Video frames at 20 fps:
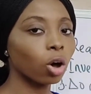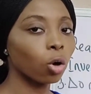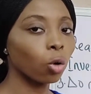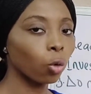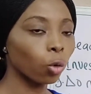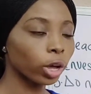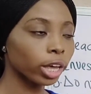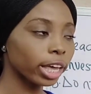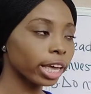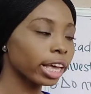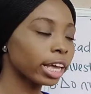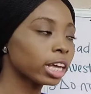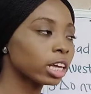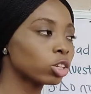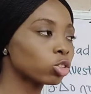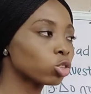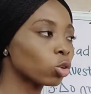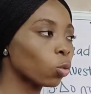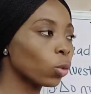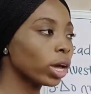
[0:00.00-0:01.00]
Okay,
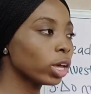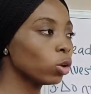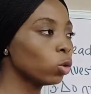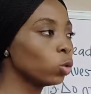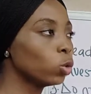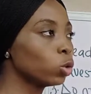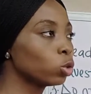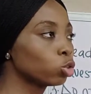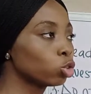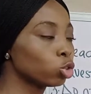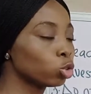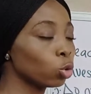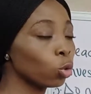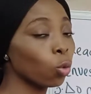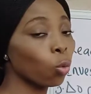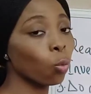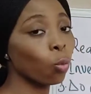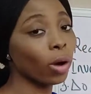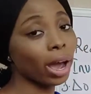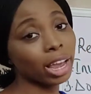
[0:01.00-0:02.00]
so when you look through
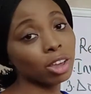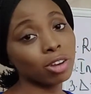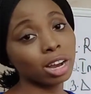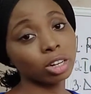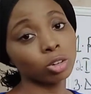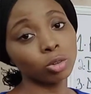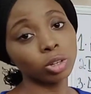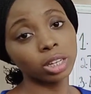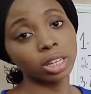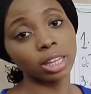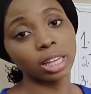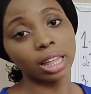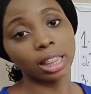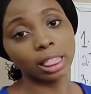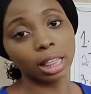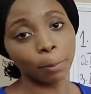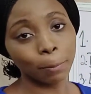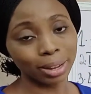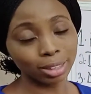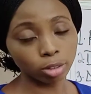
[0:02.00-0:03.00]
why you are doing
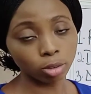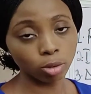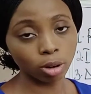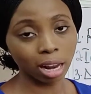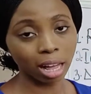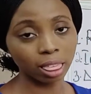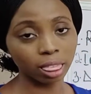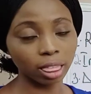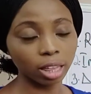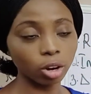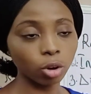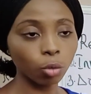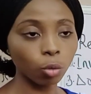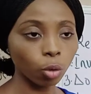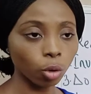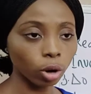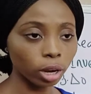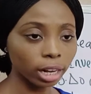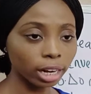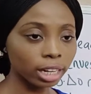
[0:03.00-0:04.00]
that particular thing
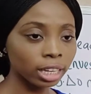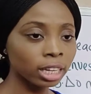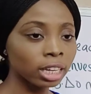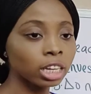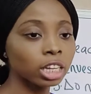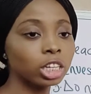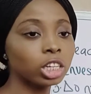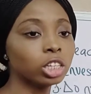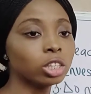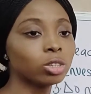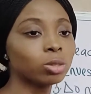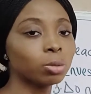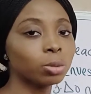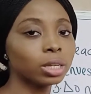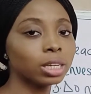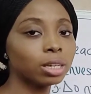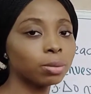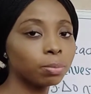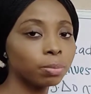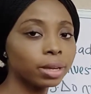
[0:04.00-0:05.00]
wrongly, it
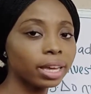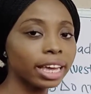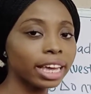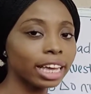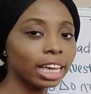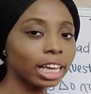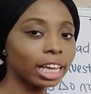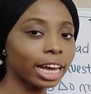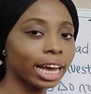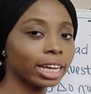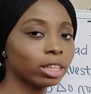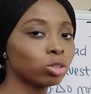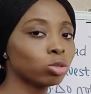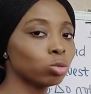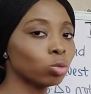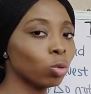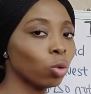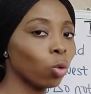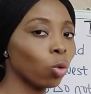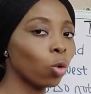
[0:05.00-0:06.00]
will be a guide
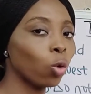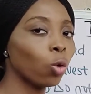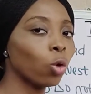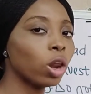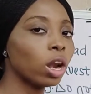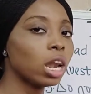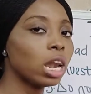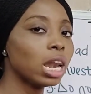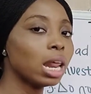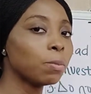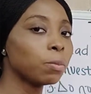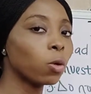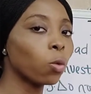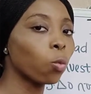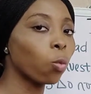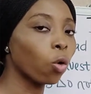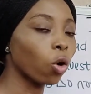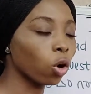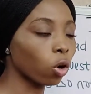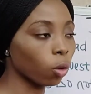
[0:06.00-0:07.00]
to, oh, let me
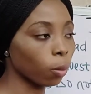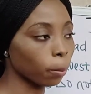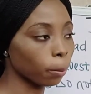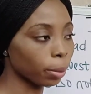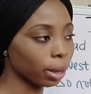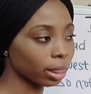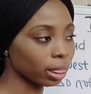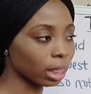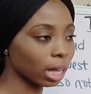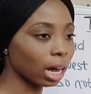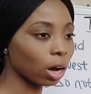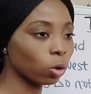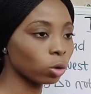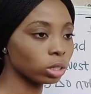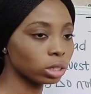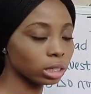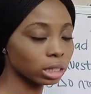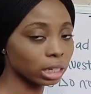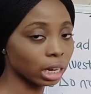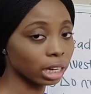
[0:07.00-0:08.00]
work better on
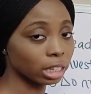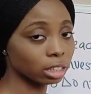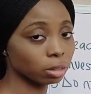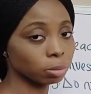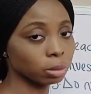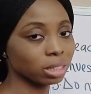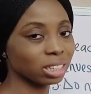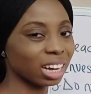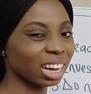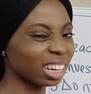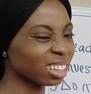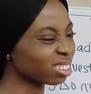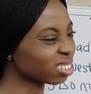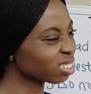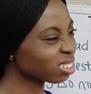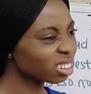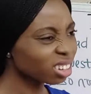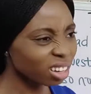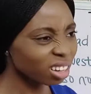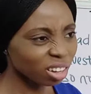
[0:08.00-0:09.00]
this aspect. And
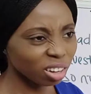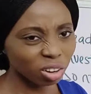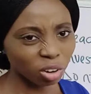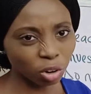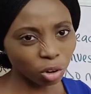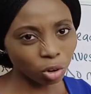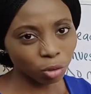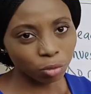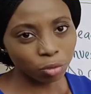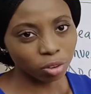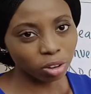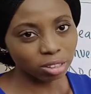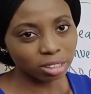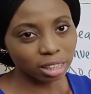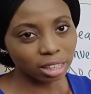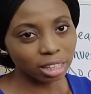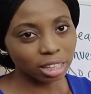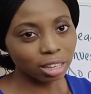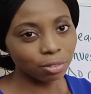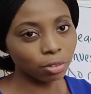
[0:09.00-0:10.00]

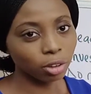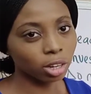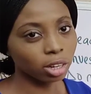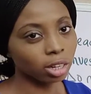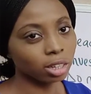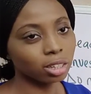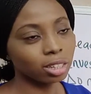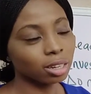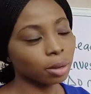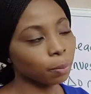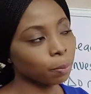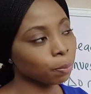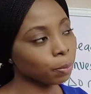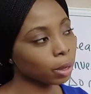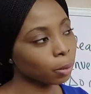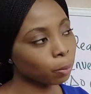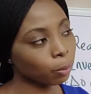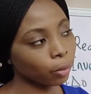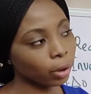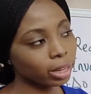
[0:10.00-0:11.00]
obviously, if you can
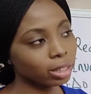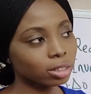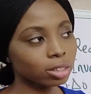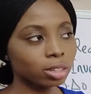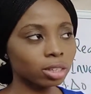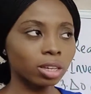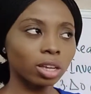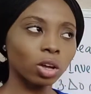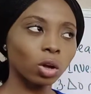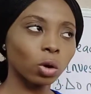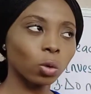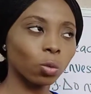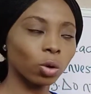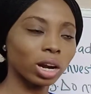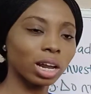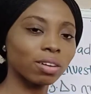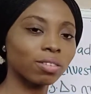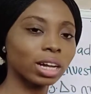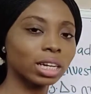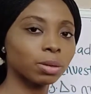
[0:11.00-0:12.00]
pinpoint
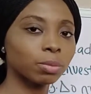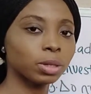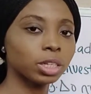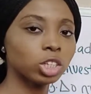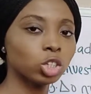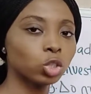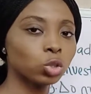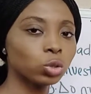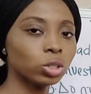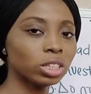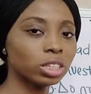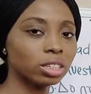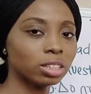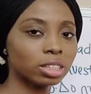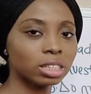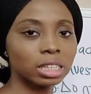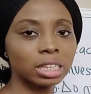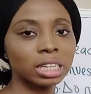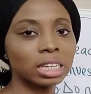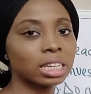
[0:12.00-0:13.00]
whatever the issue
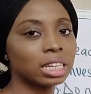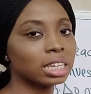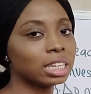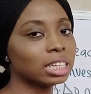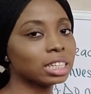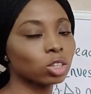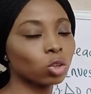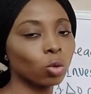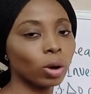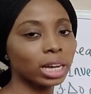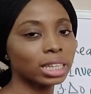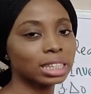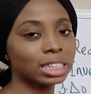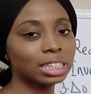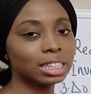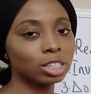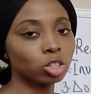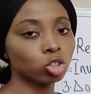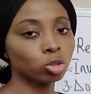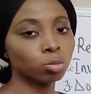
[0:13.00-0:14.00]
is, it's quite
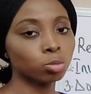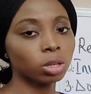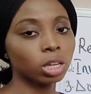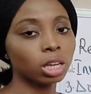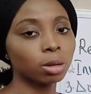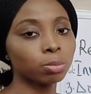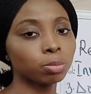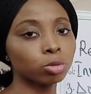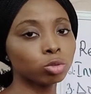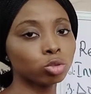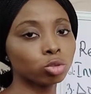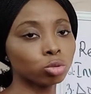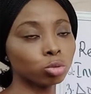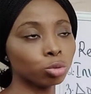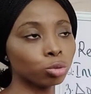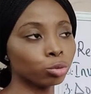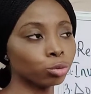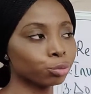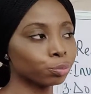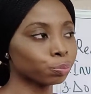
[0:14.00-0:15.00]
easy to be able
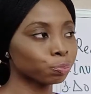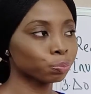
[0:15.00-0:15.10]
to